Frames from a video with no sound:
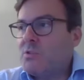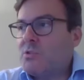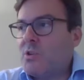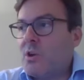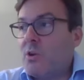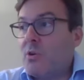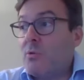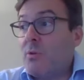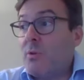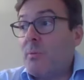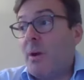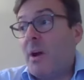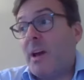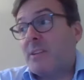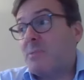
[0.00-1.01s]
So
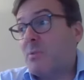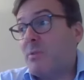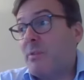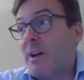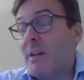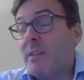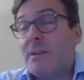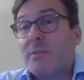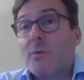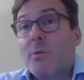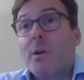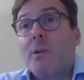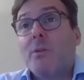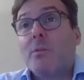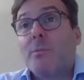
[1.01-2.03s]
I had to move out there for
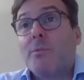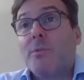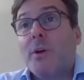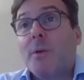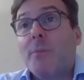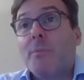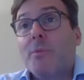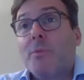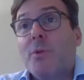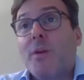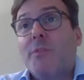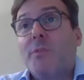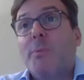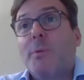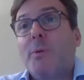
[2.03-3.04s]
quite a long time. You
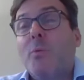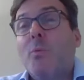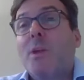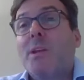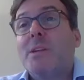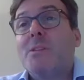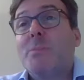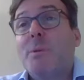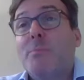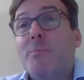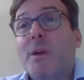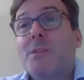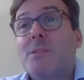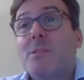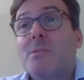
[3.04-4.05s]
have to be willing to be
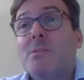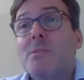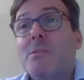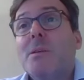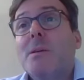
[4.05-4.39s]
present.